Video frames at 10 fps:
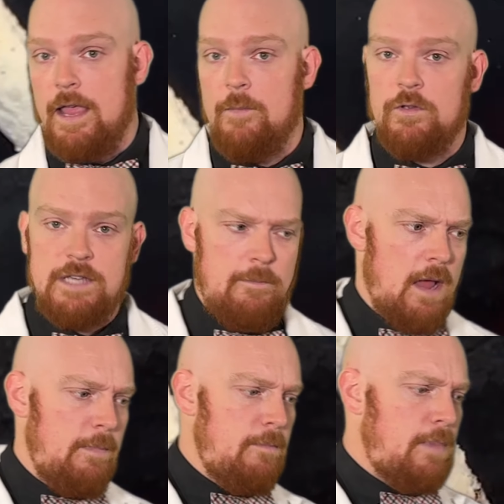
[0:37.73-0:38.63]
cables that
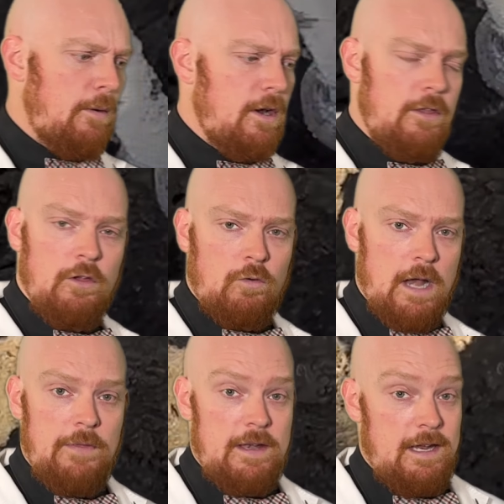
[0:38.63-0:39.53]
might be buried under the
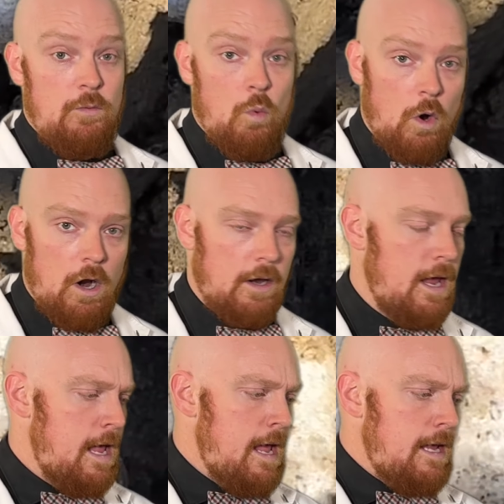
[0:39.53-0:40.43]
ground that need work.
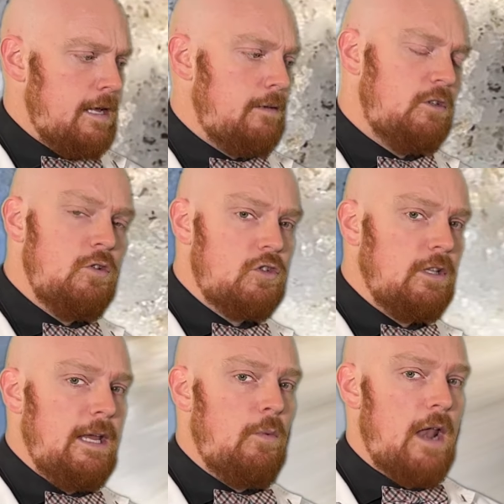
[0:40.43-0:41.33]
And
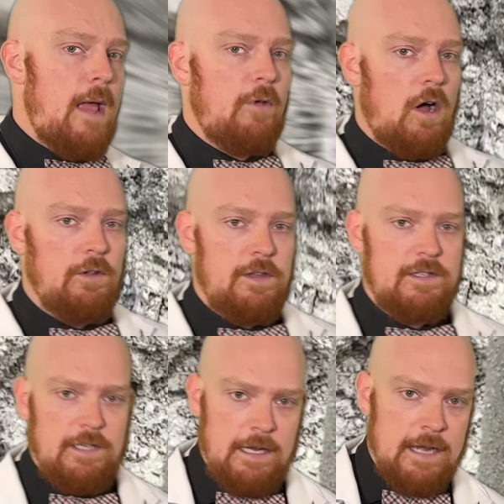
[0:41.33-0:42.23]
usually I'm called to the
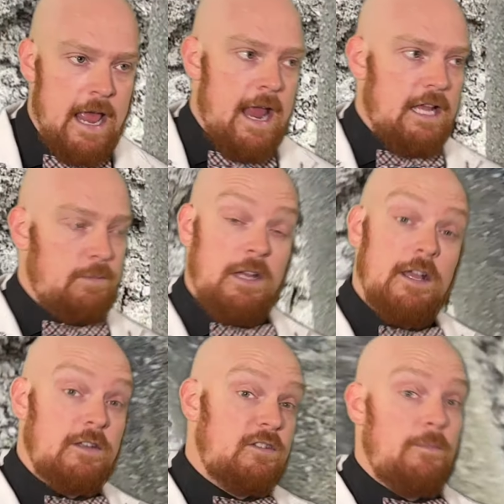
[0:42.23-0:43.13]
scene, it's
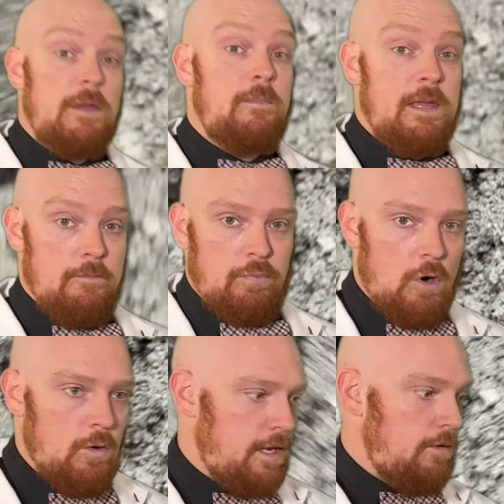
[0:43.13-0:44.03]
because of something being
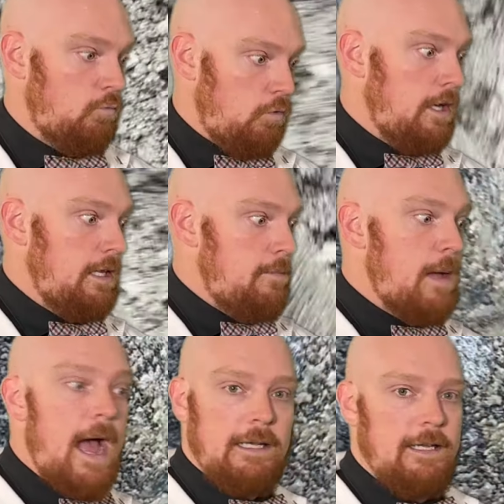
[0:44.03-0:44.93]
broken really
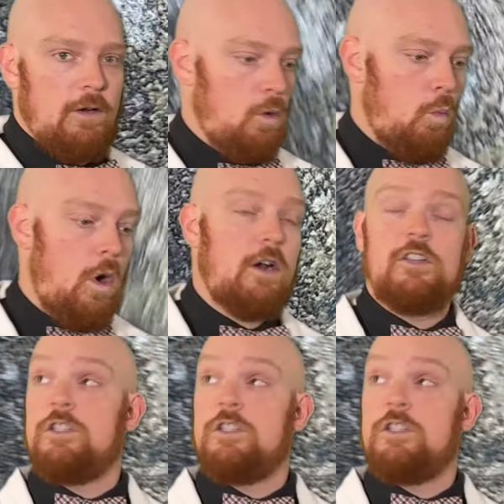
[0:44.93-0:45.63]
badly or water